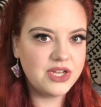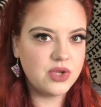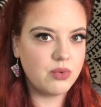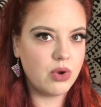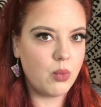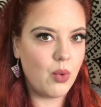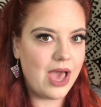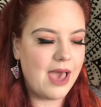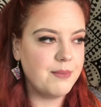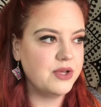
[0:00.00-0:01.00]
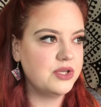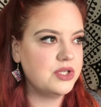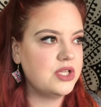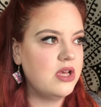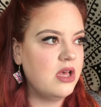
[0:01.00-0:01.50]
don't know what
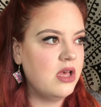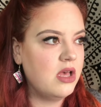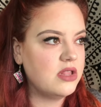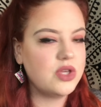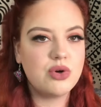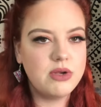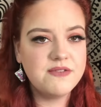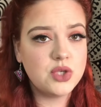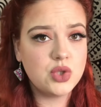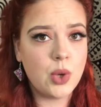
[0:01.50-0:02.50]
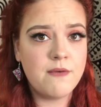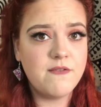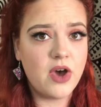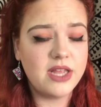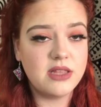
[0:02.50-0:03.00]
happened. The grooves are so
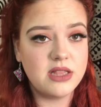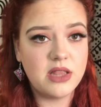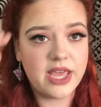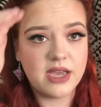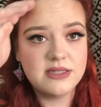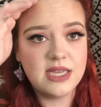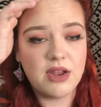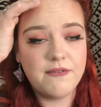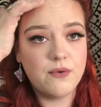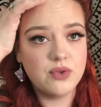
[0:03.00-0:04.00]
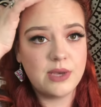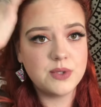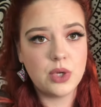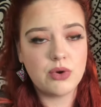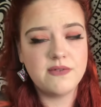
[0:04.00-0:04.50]
fine that, like I said, I thought there was
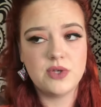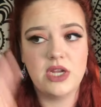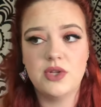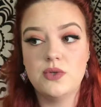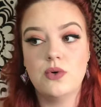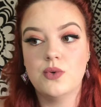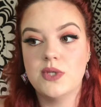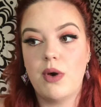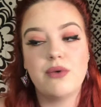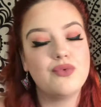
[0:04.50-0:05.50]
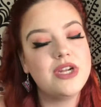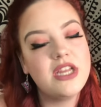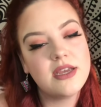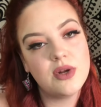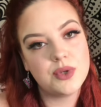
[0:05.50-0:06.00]
no grooves on it at all, so I really
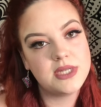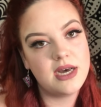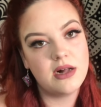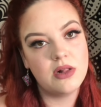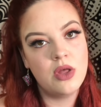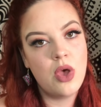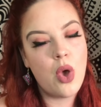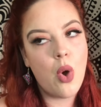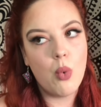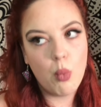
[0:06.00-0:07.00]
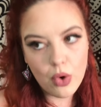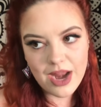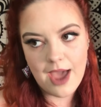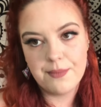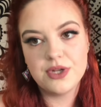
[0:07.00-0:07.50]
cannot tell what
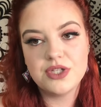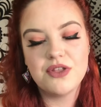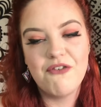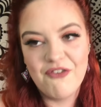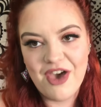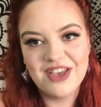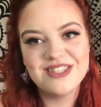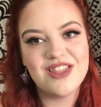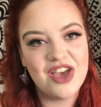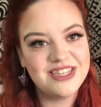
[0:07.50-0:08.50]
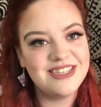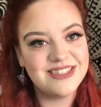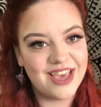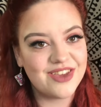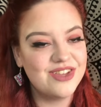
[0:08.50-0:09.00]
happened to the first 30
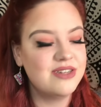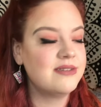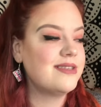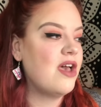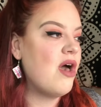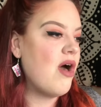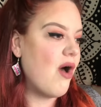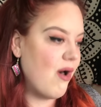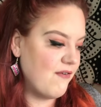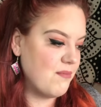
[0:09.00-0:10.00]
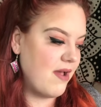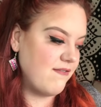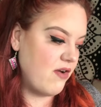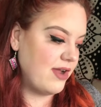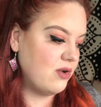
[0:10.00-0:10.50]
seconds of my
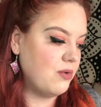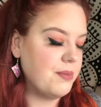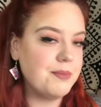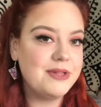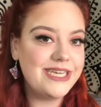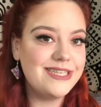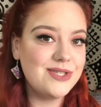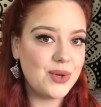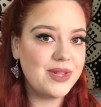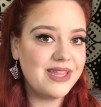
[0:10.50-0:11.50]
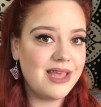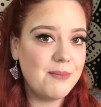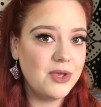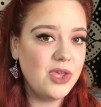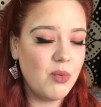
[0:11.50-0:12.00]
vinyl. But please don't let that
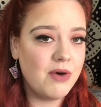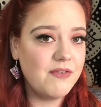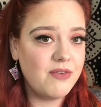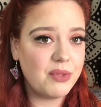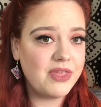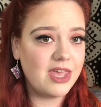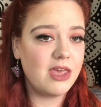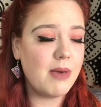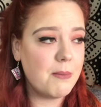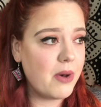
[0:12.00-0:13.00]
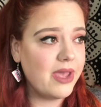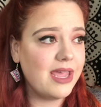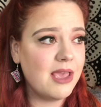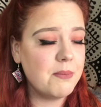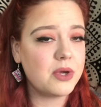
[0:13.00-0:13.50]
put you off if you're thinking about
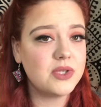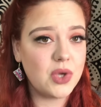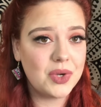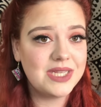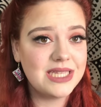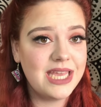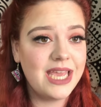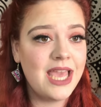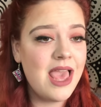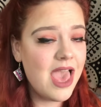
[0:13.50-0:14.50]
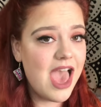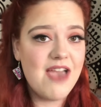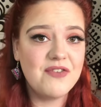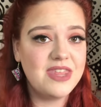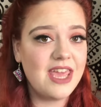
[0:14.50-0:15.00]
buying it, because honestly,
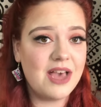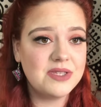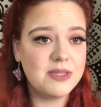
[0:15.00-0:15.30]
everything else